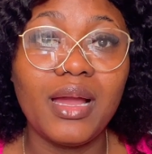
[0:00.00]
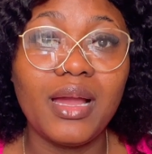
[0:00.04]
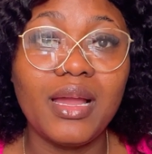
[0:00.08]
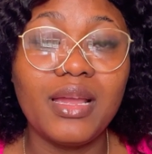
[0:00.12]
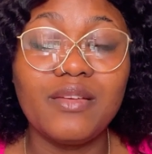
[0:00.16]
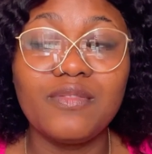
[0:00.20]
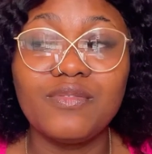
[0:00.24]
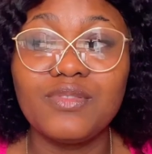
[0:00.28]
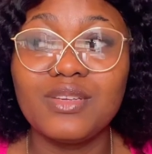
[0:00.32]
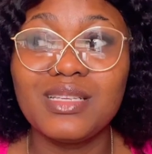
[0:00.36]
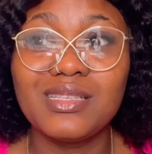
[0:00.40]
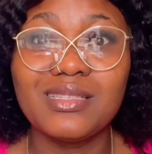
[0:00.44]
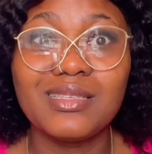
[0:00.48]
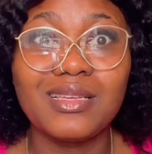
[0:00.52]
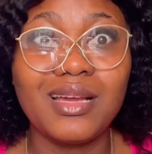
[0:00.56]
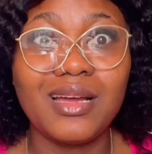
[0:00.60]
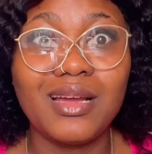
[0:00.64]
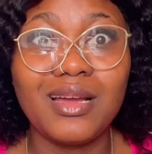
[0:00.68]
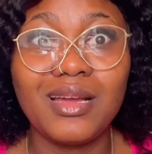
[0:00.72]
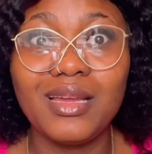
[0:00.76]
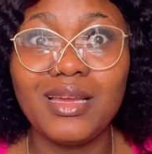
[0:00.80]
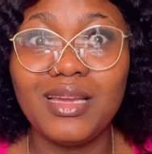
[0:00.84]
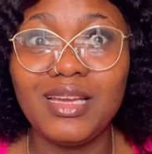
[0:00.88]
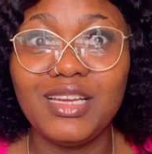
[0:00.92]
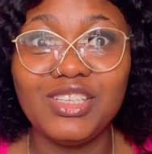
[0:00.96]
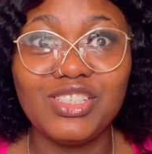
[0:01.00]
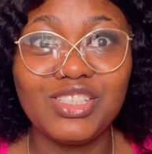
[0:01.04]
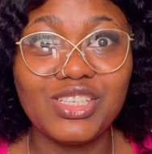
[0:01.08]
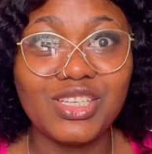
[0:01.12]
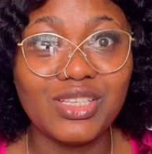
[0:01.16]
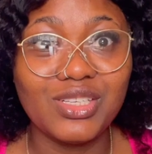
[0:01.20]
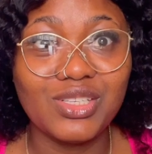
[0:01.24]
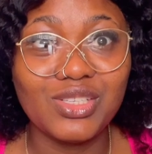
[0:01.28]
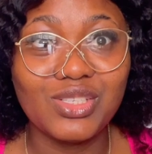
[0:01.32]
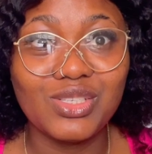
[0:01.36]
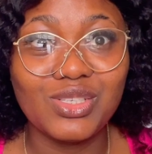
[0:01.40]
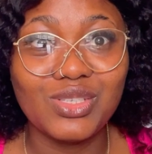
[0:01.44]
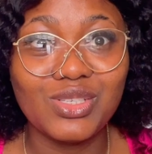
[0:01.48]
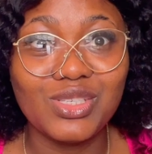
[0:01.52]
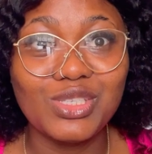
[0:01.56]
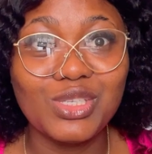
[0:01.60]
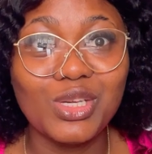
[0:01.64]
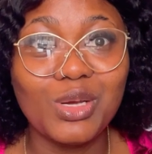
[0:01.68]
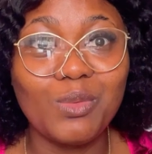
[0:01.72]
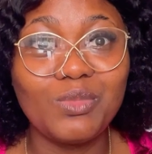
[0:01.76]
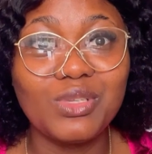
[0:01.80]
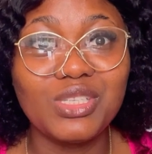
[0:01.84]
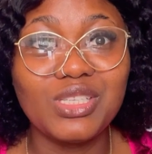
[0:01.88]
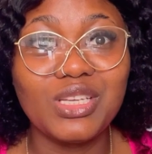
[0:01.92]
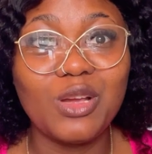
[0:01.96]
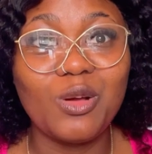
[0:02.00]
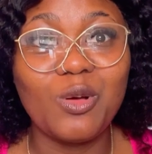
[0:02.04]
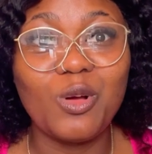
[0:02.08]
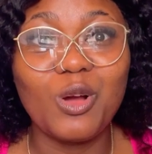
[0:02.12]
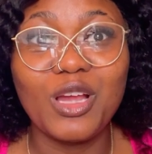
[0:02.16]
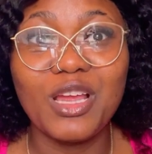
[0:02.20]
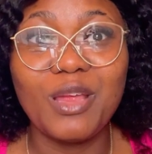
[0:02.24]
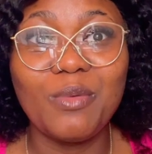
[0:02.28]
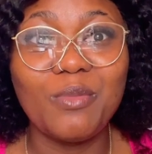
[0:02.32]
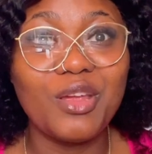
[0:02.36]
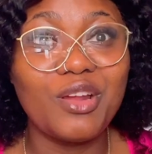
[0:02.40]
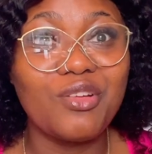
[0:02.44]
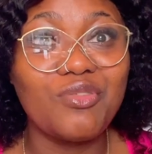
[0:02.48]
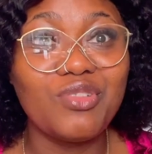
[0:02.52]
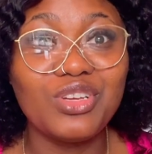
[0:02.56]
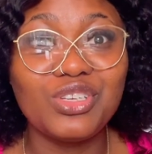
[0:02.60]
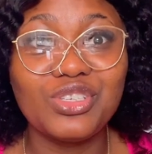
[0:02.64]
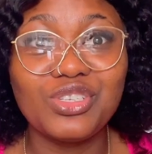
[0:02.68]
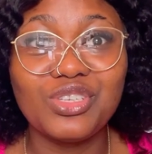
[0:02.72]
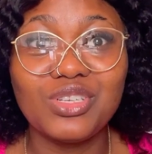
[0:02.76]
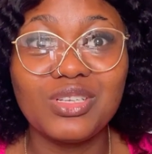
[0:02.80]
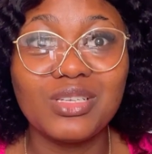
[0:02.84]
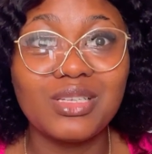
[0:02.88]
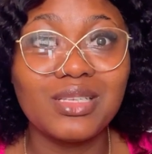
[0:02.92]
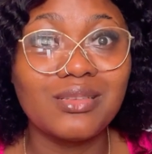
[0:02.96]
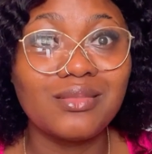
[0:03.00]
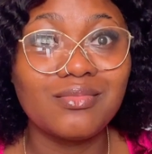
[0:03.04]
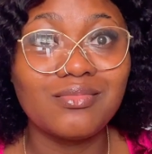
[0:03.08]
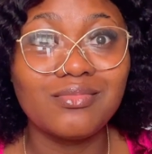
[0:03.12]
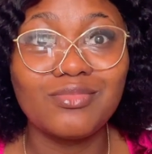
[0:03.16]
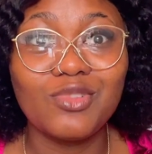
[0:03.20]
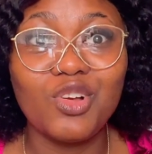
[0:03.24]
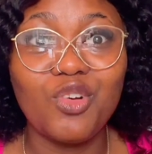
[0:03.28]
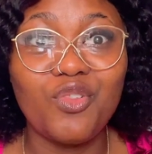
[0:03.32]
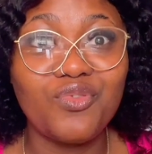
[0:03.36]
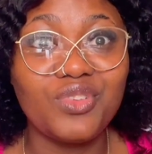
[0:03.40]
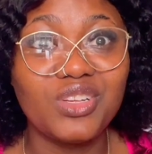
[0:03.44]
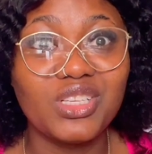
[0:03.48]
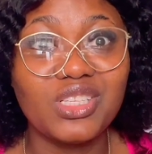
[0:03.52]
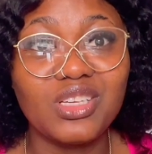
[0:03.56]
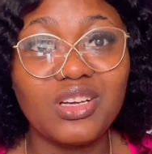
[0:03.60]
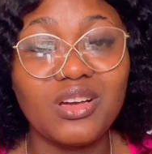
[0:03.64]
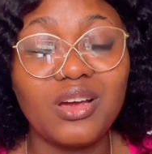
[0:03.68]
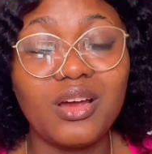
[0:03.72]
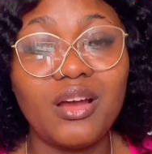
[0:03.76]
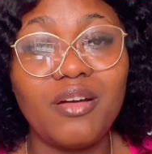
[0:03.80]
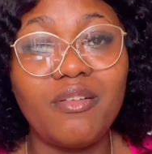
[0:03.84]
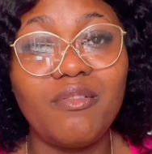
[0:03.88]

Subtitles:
a visa agent or something, or immigration officer,